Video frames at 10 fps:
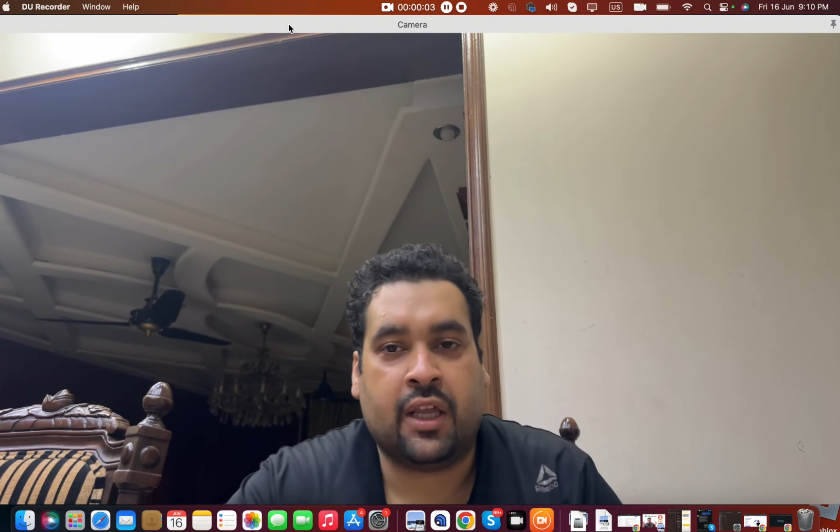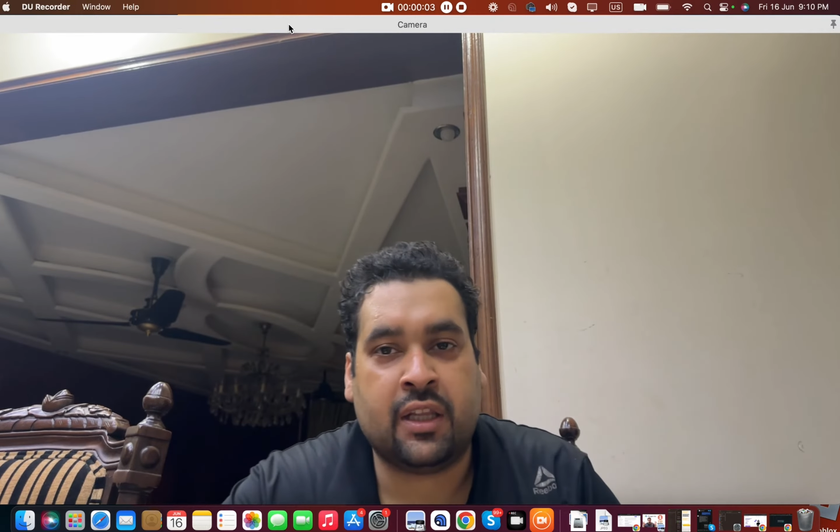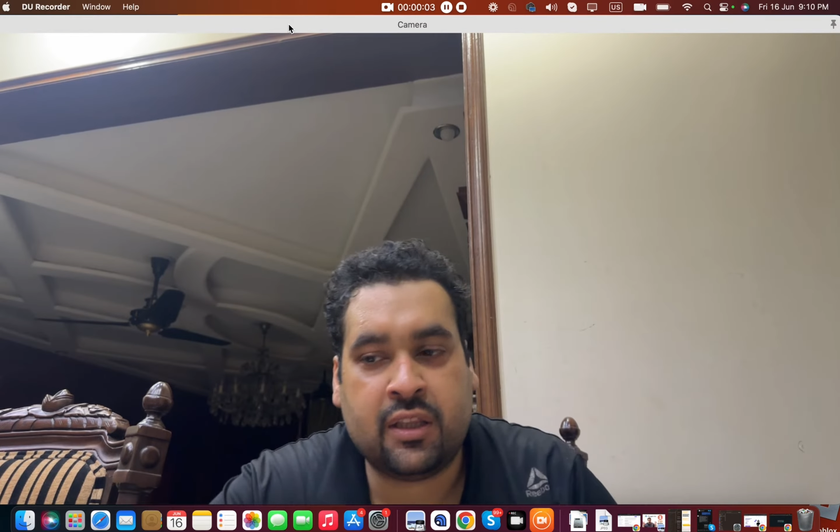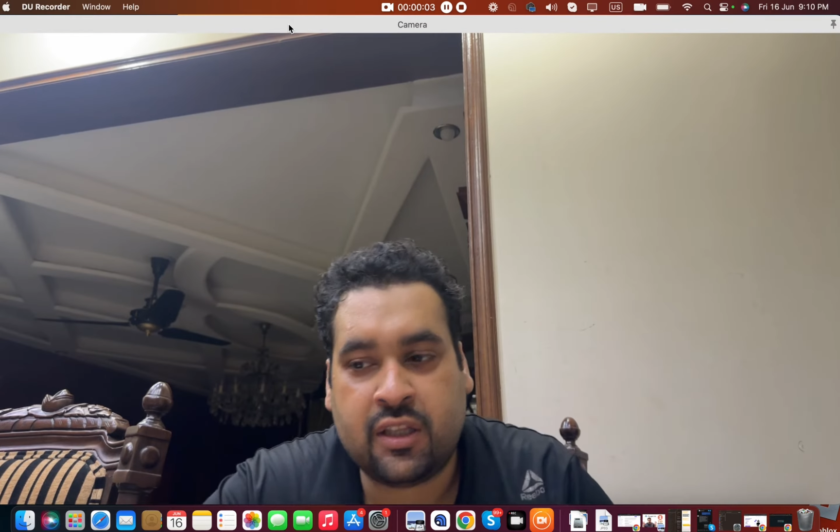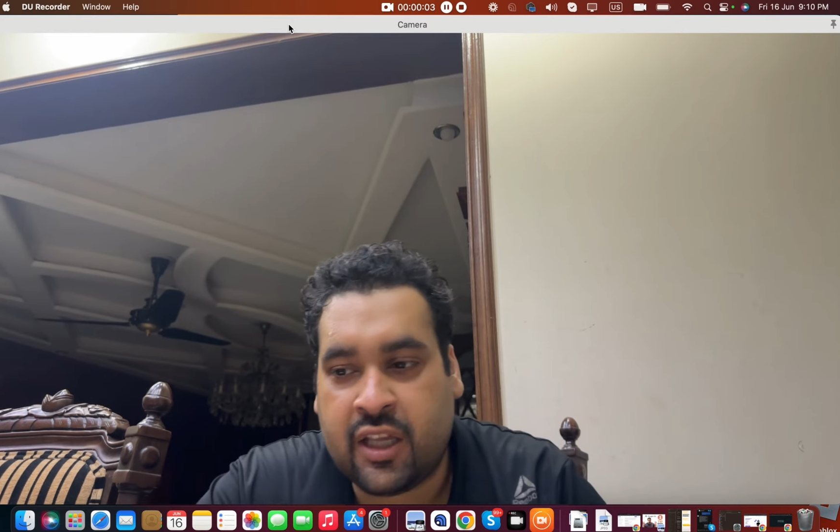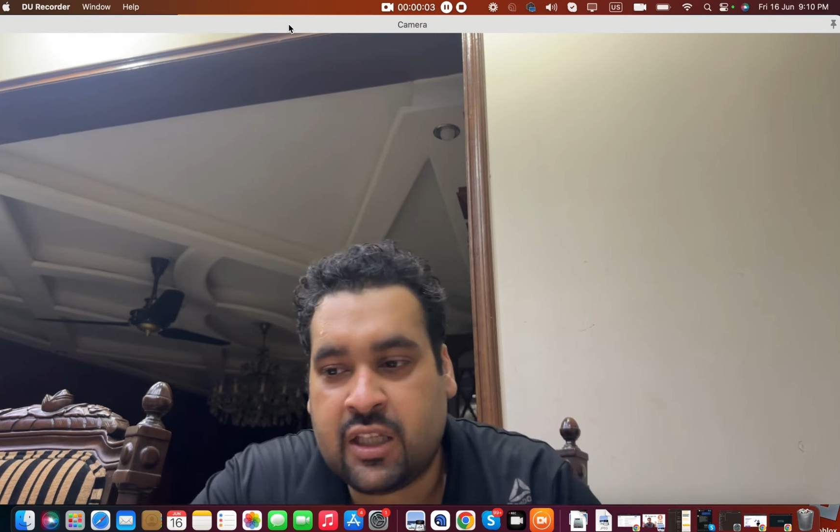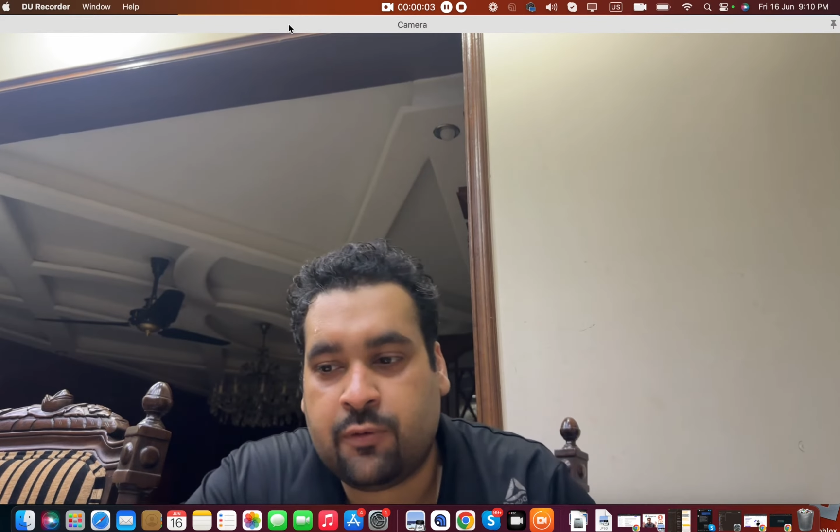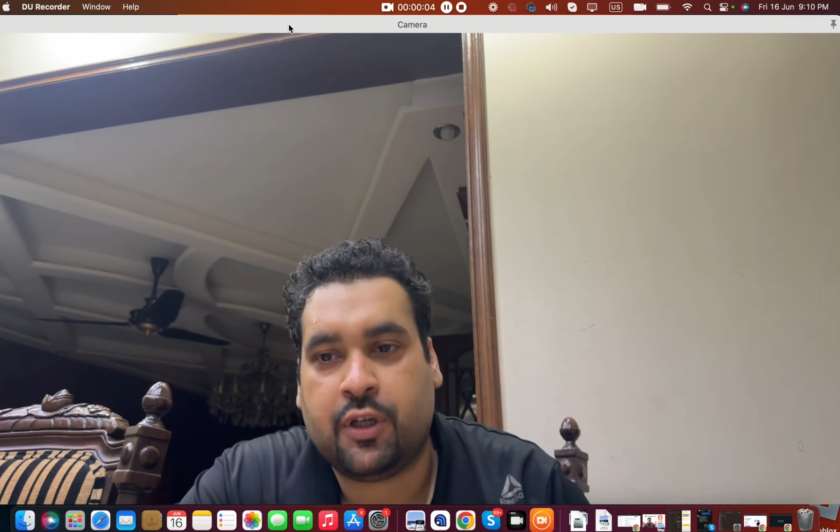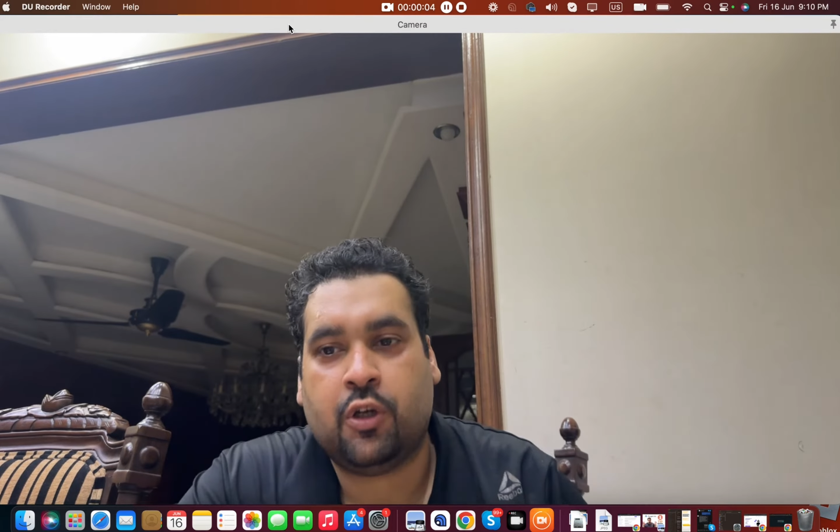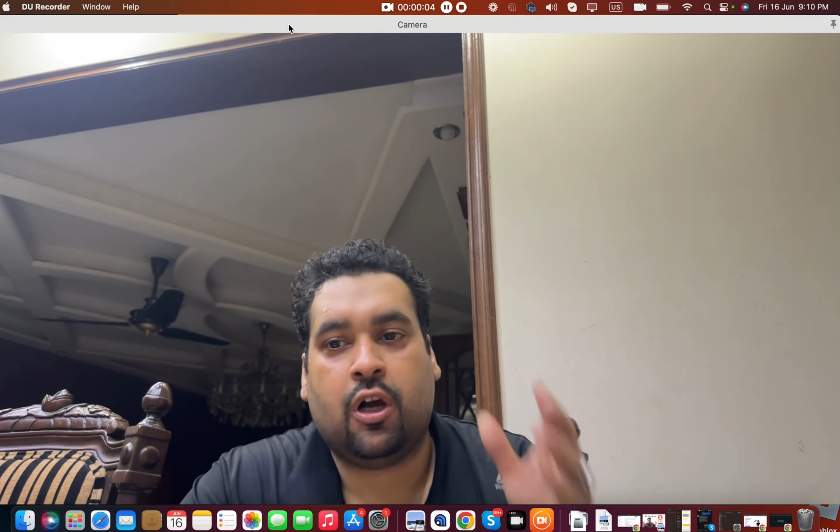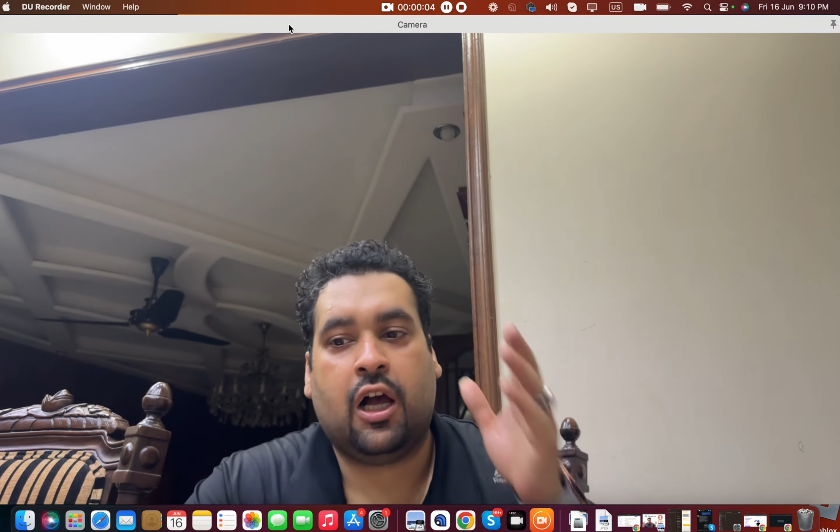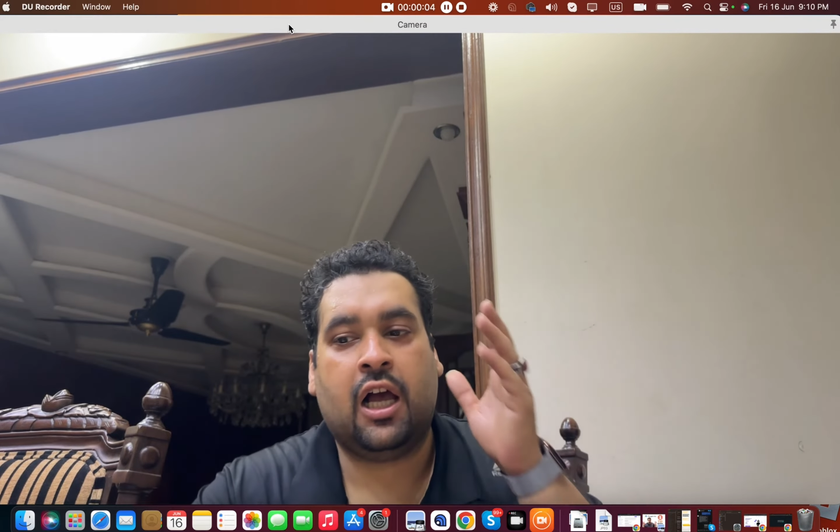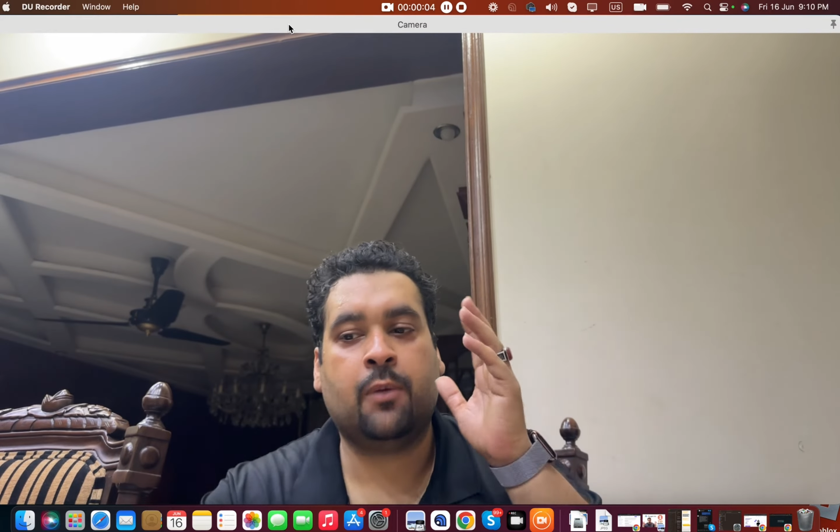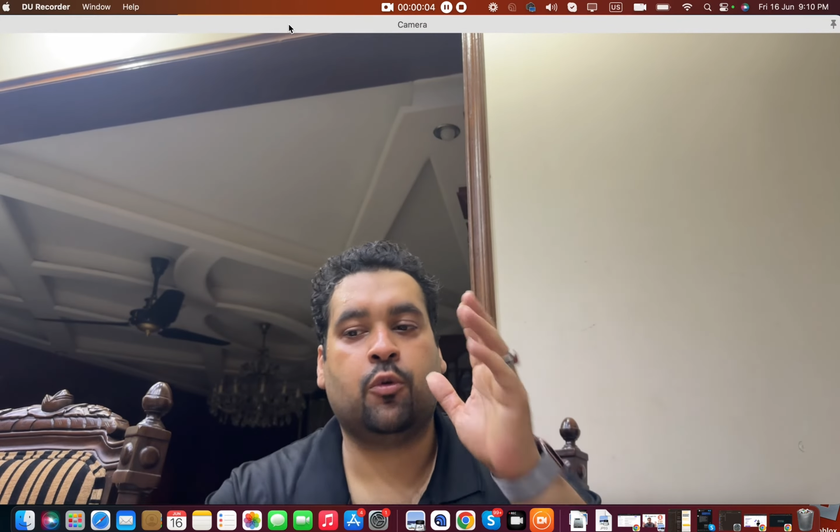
In this video I'm